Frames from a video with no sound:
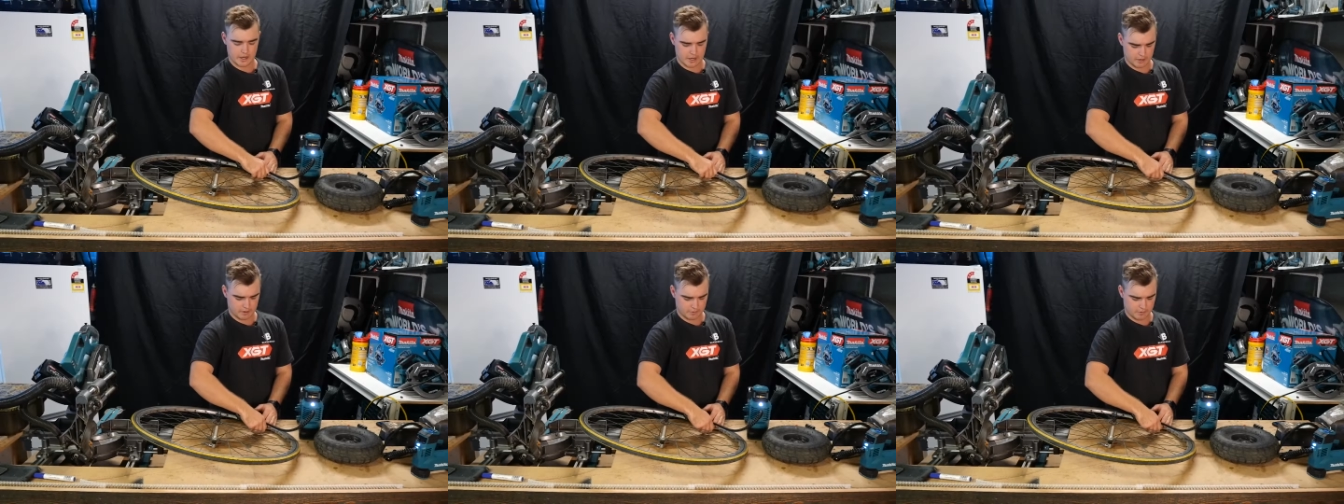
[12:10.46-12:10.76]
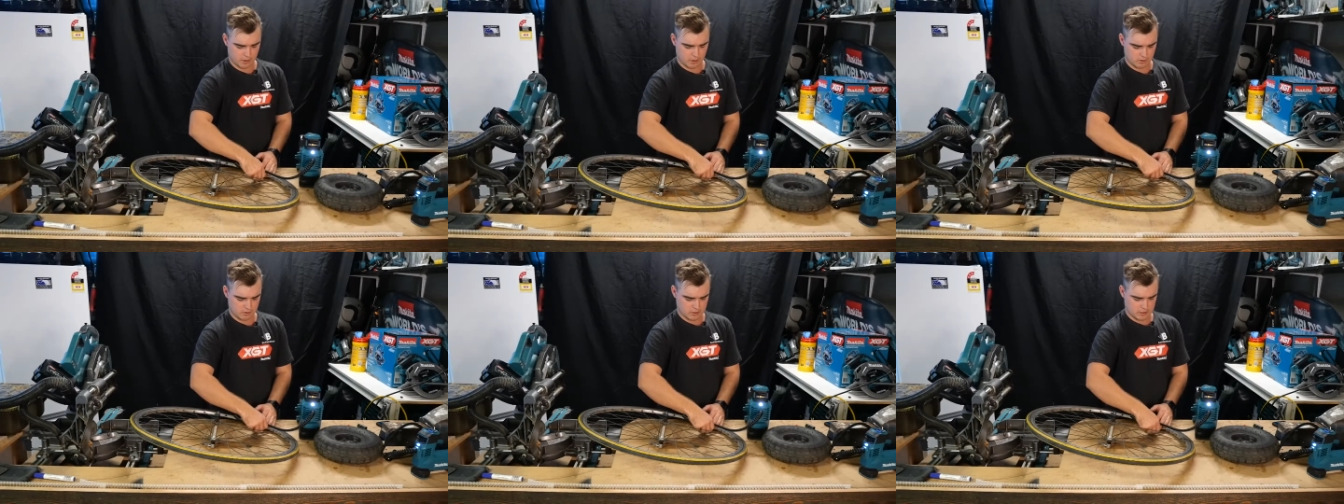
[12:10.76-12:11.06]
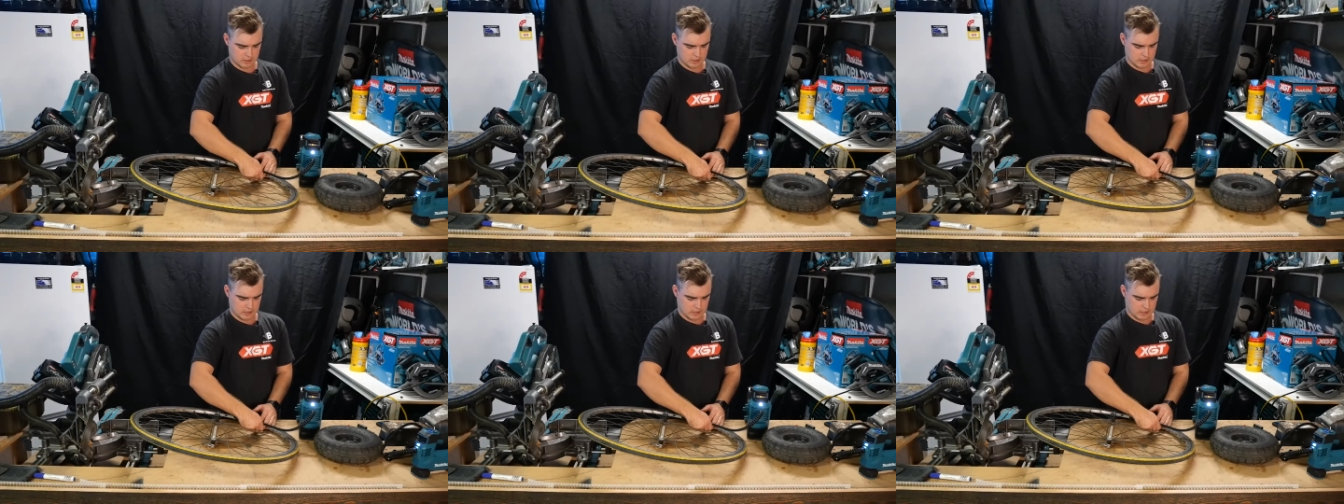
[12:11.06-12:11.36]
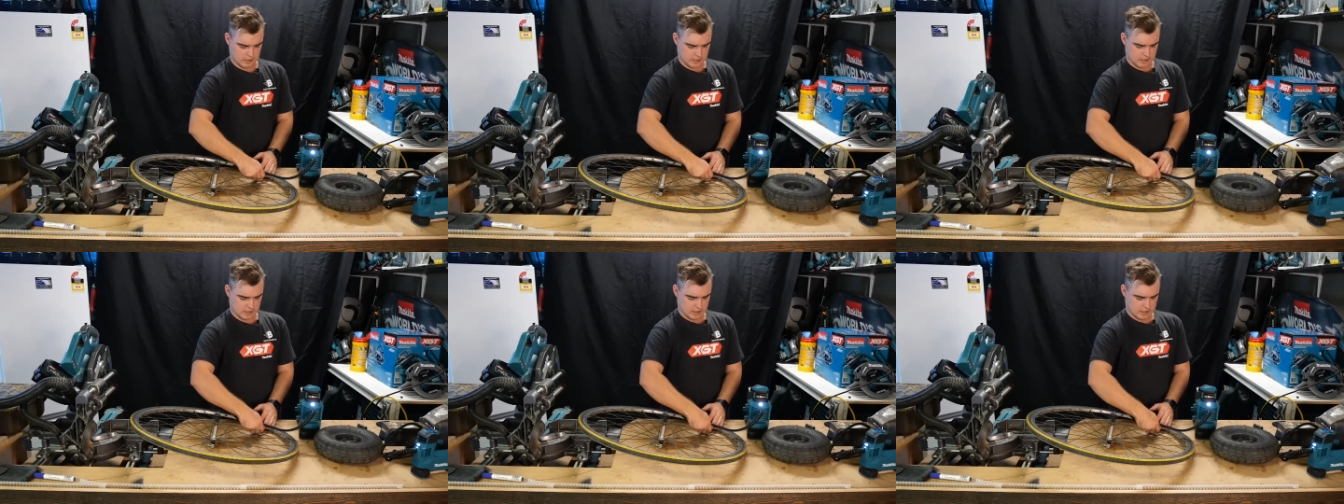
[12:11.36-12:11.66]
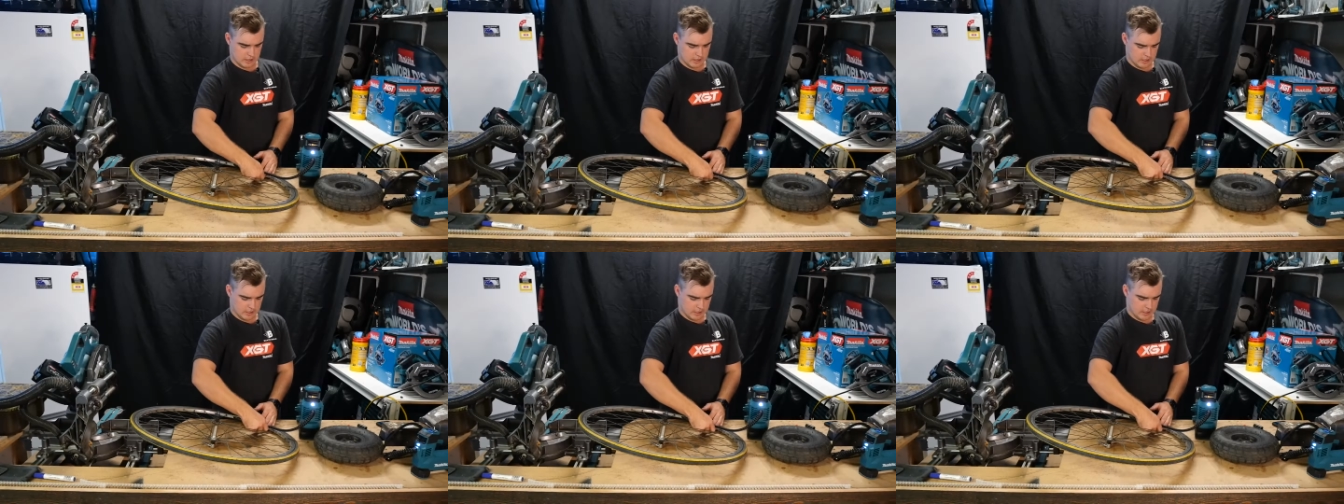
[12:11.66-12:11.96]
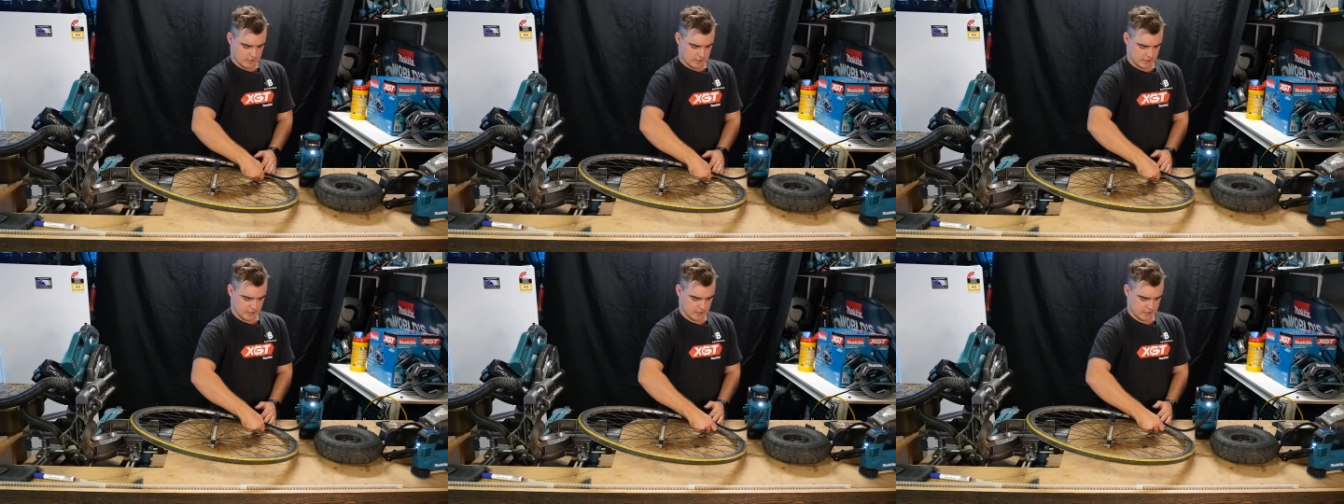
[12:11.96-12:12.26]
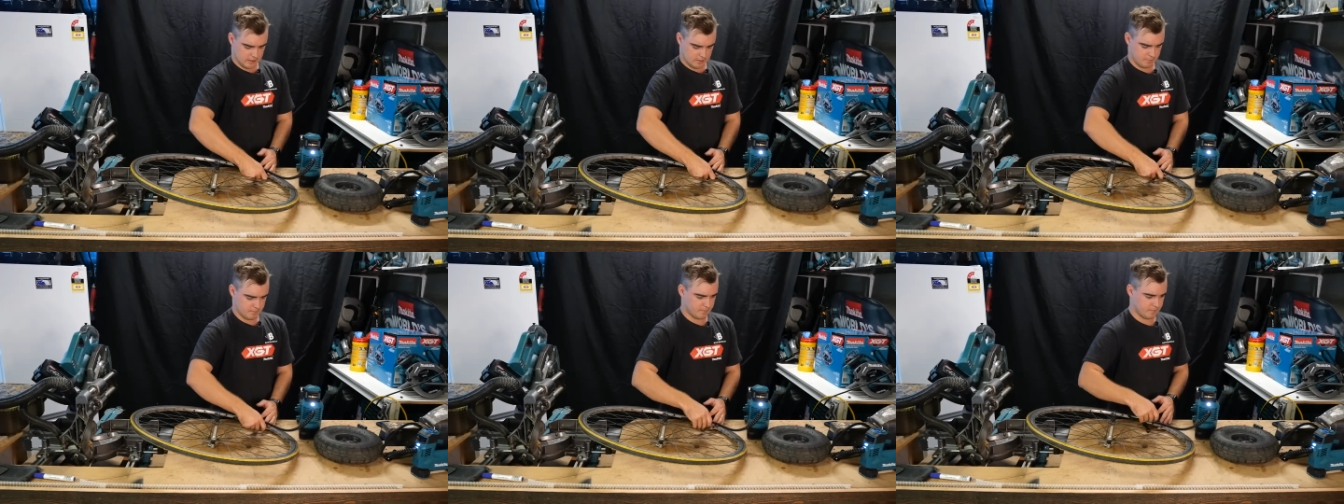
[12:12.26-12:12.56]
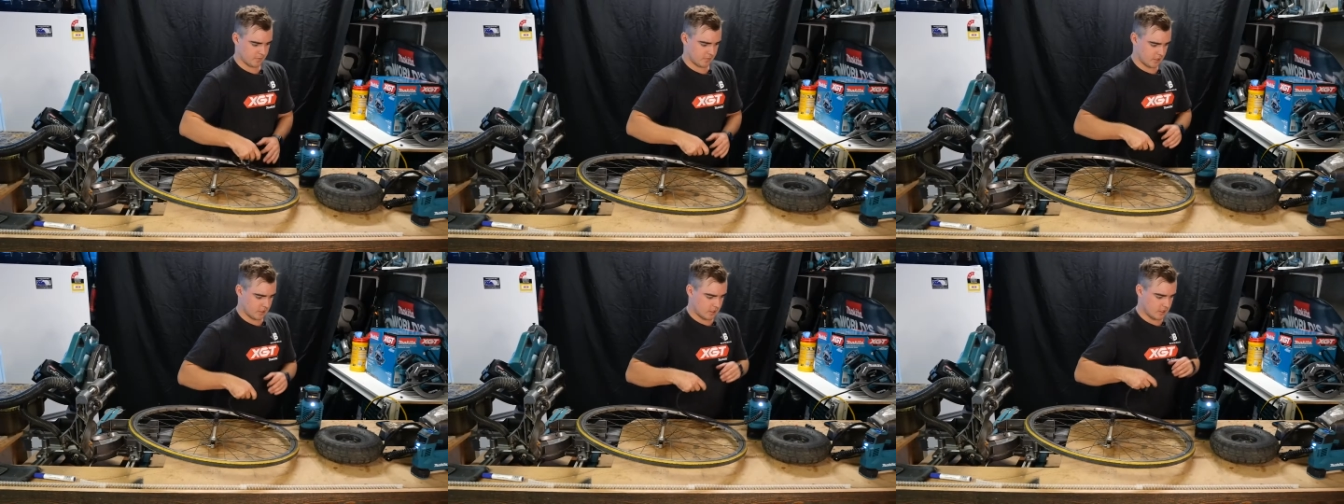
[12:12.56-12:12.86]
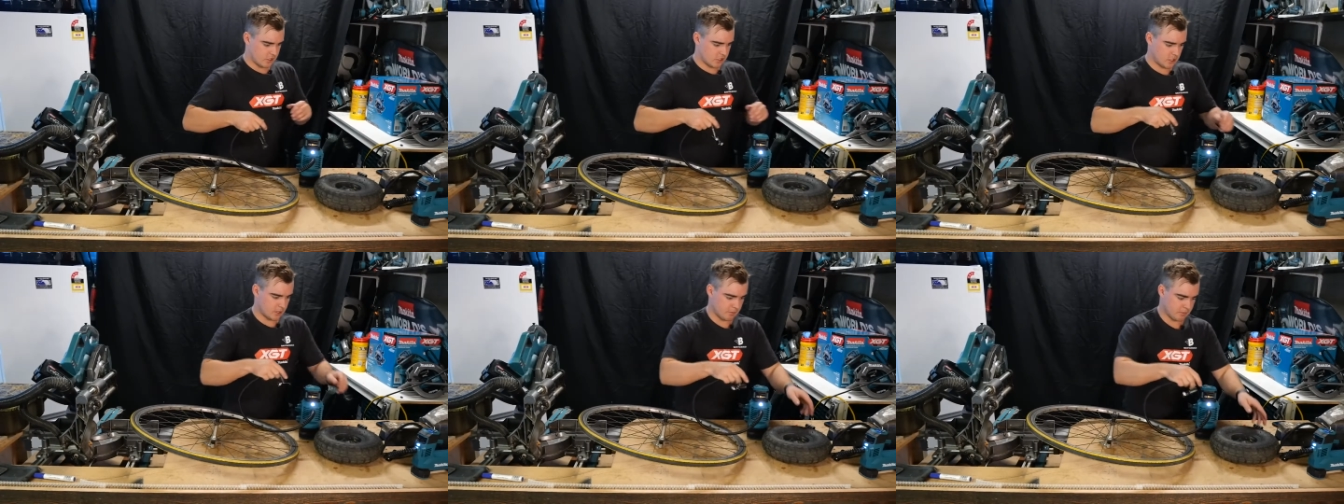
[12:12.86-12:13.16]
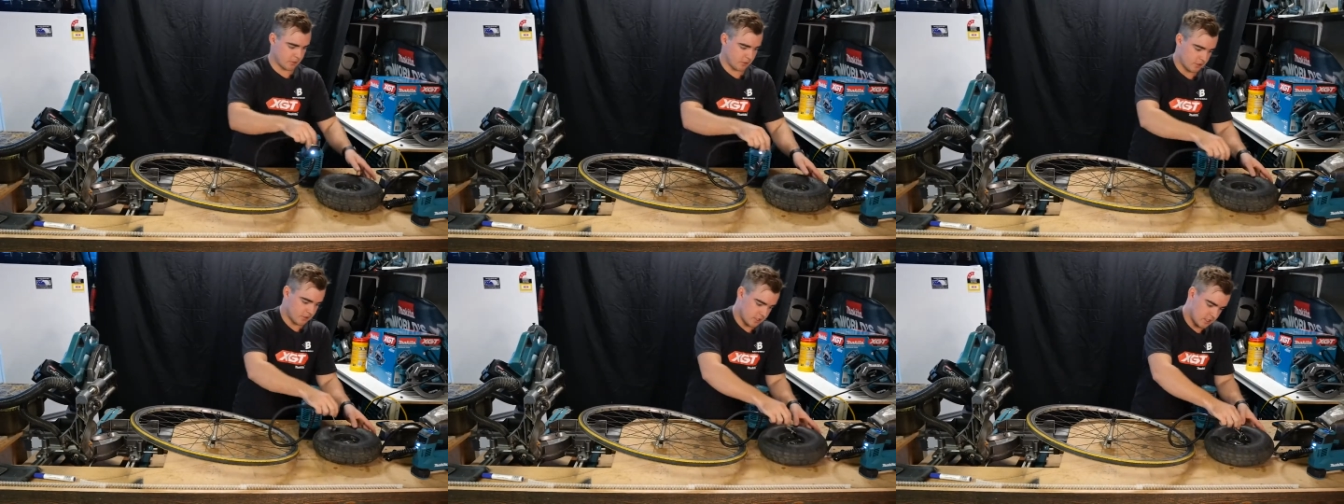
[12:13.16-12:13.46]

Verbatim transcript: the 18 volt. Um, jumping